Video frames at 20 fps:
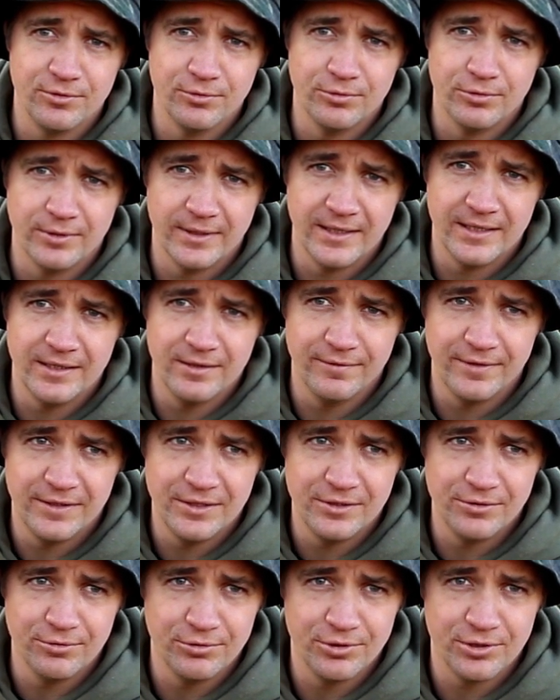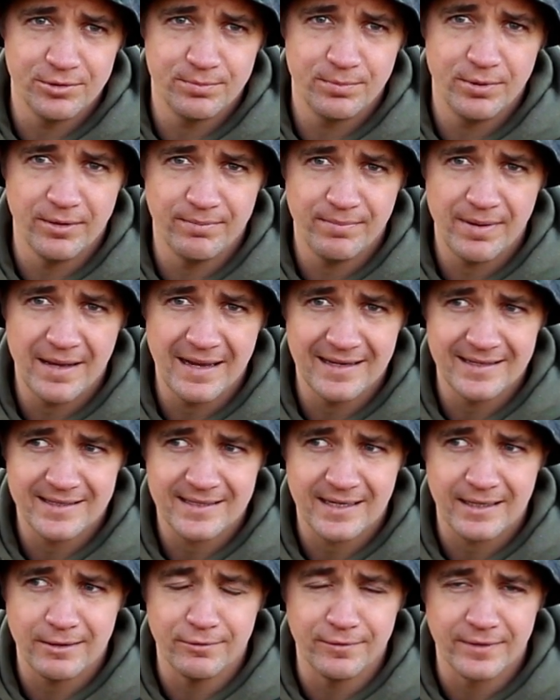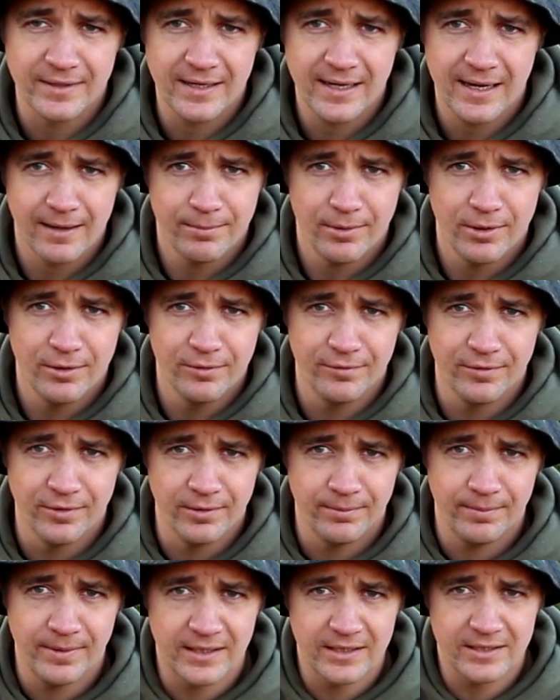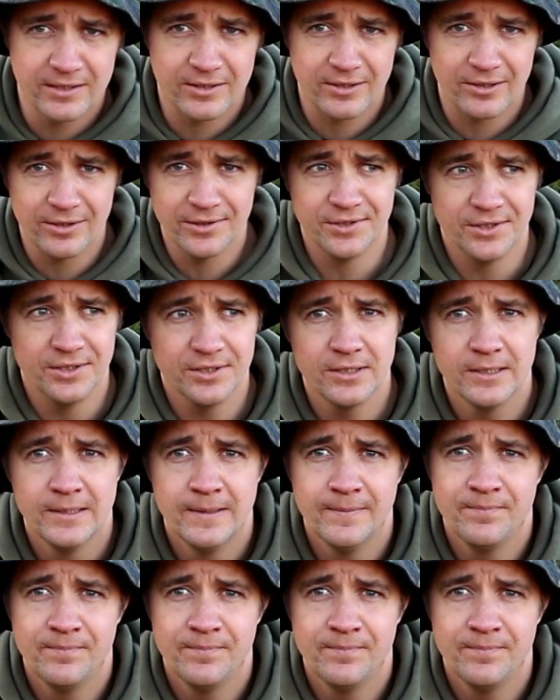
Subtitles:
or individual, just putting pellets out of a catapult for the bigger sizes,